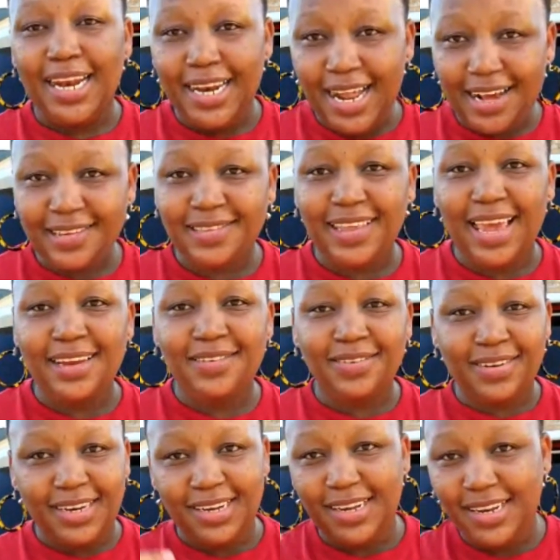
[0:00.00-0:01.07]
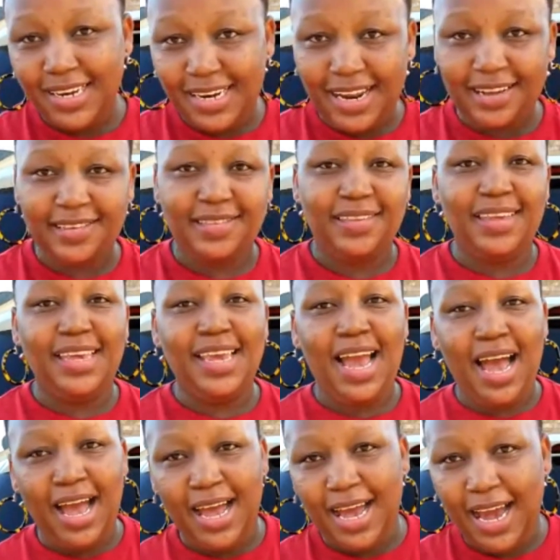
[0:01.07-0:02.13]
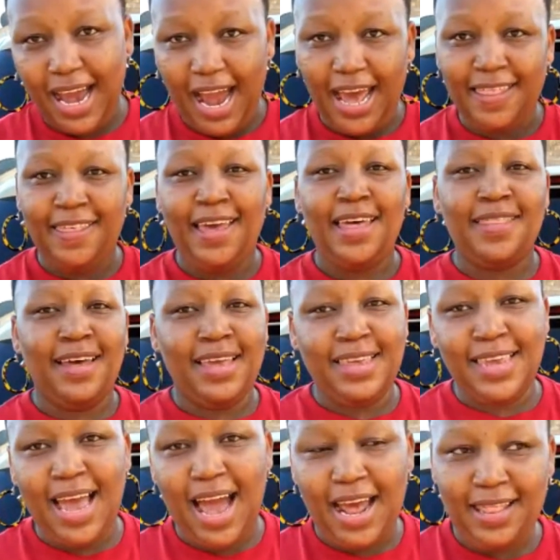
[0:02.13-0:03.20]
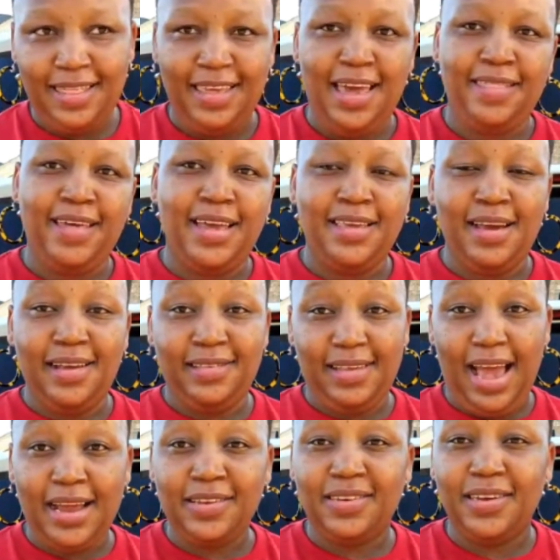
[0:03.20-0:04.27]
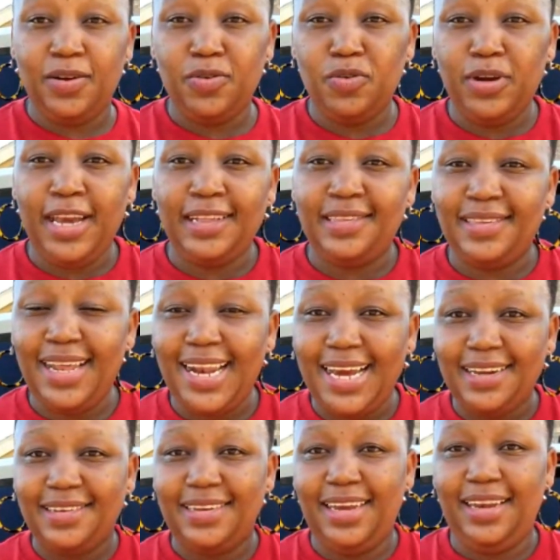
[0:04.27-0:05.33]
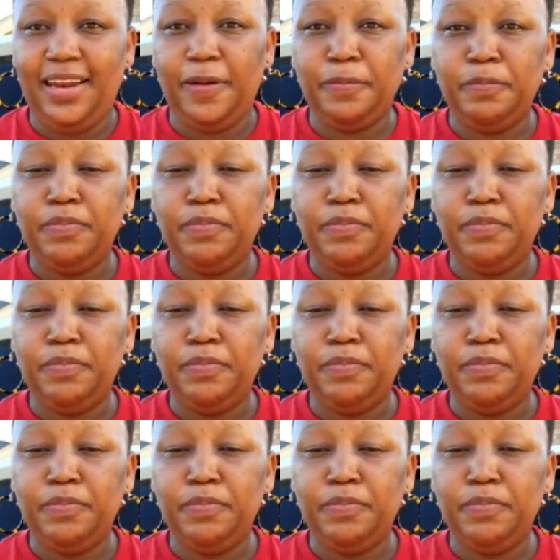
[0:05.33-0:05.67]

Next entry, next year, the other year, and the other years until you get selected.